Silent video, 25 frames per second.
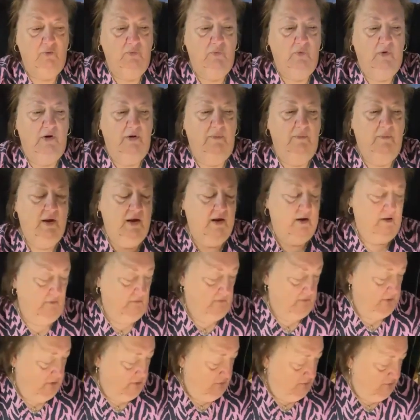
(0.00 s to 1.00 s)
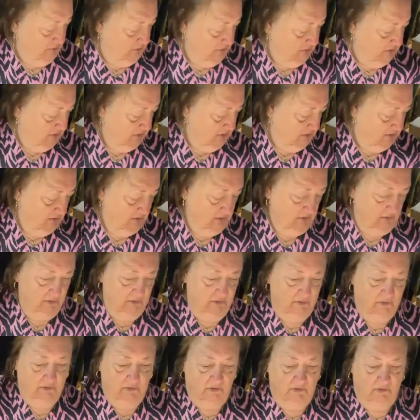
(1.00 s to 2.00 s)
do want to make a rose
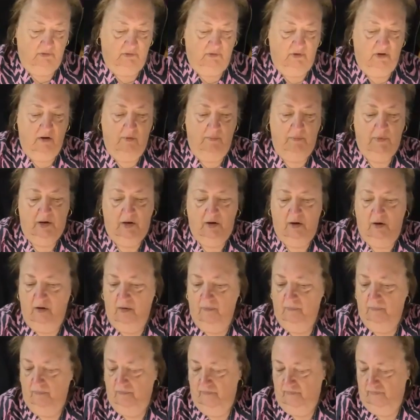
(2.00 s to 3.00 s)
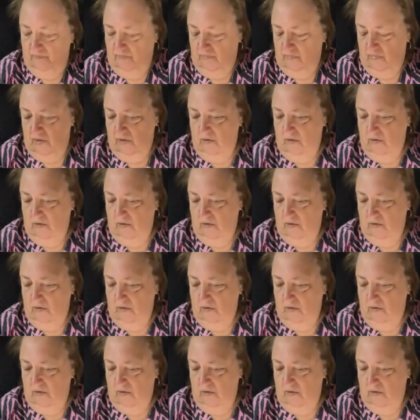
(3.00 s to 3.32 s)
coming up.